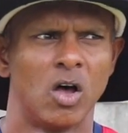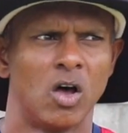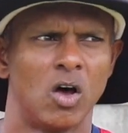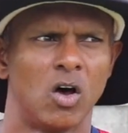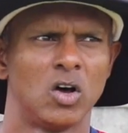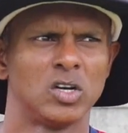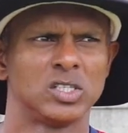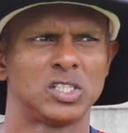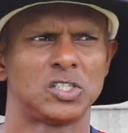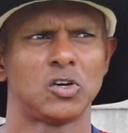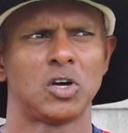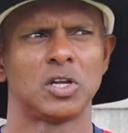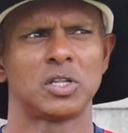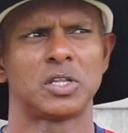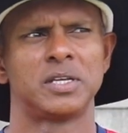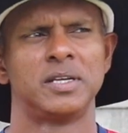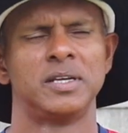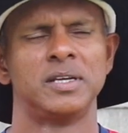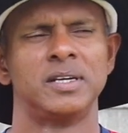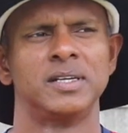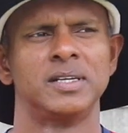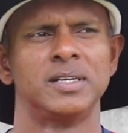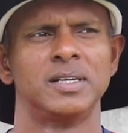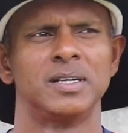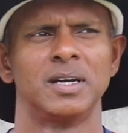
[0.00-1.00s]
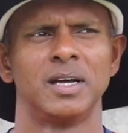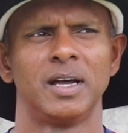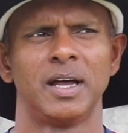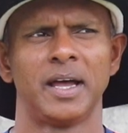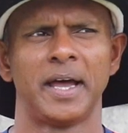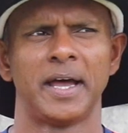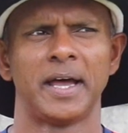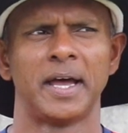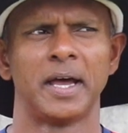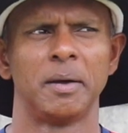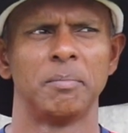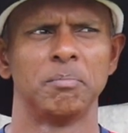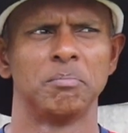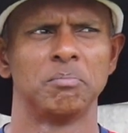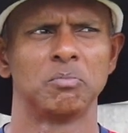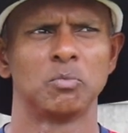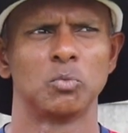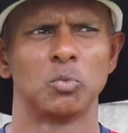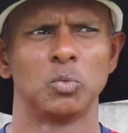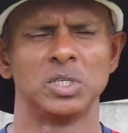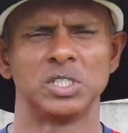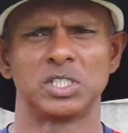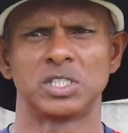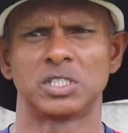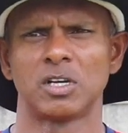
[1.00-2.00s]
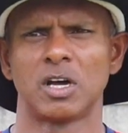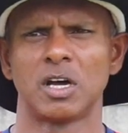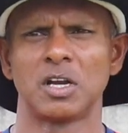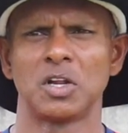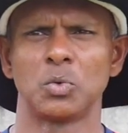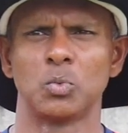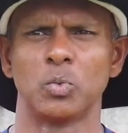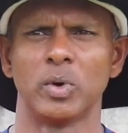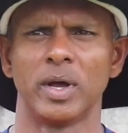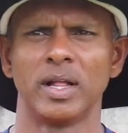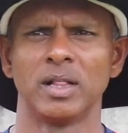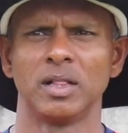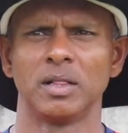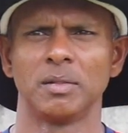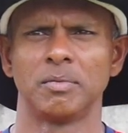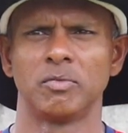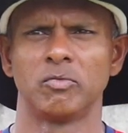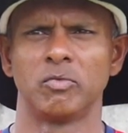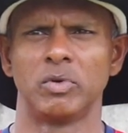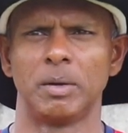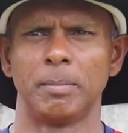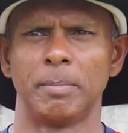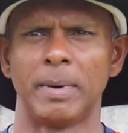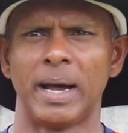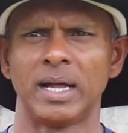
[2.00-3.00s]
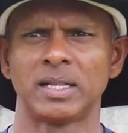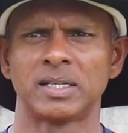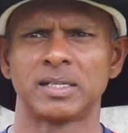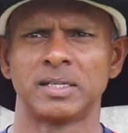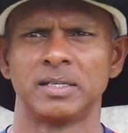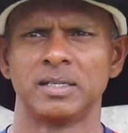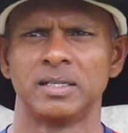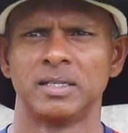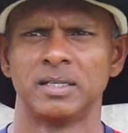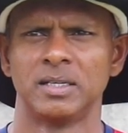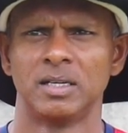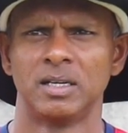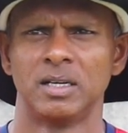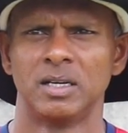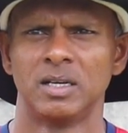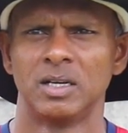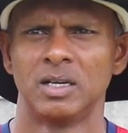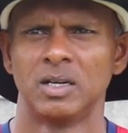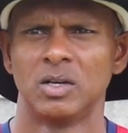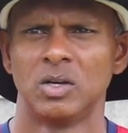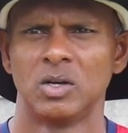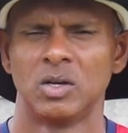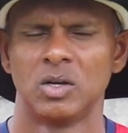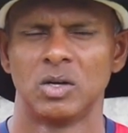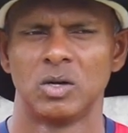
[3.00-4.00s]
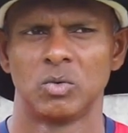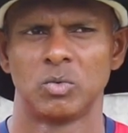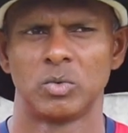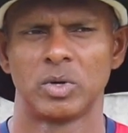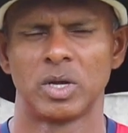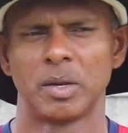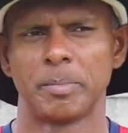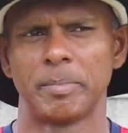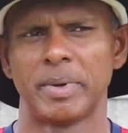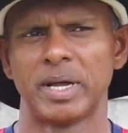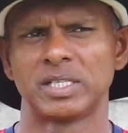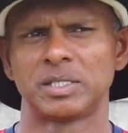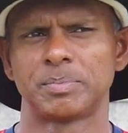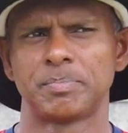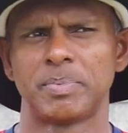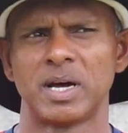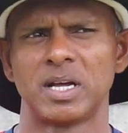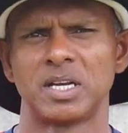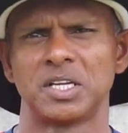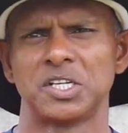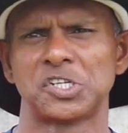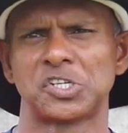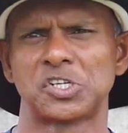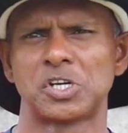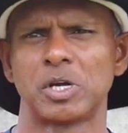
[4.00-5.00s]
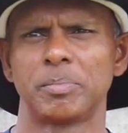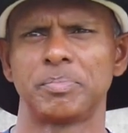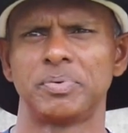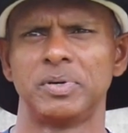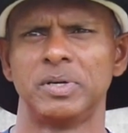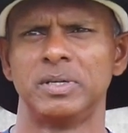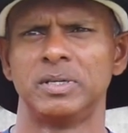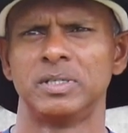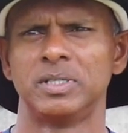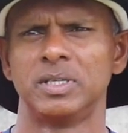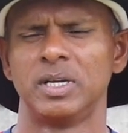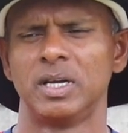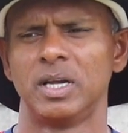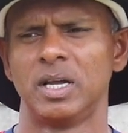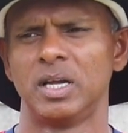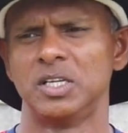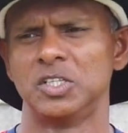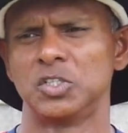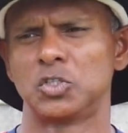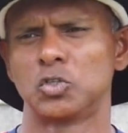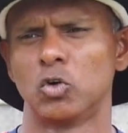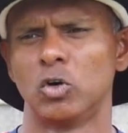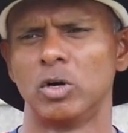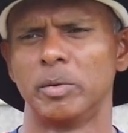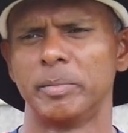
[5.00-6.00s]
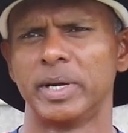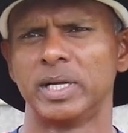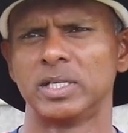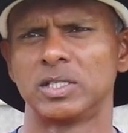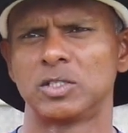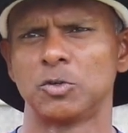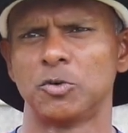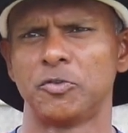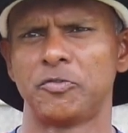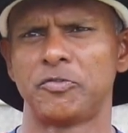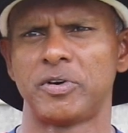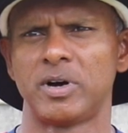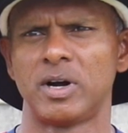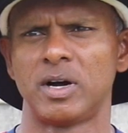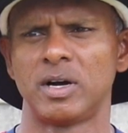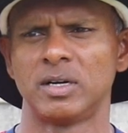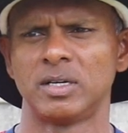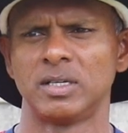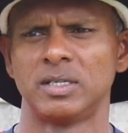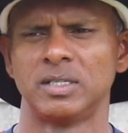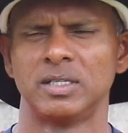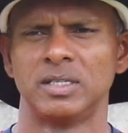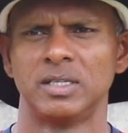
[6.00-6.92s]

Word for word: Oh, I thought um, we started well with the bat. We had the best partnership in the tournament so far.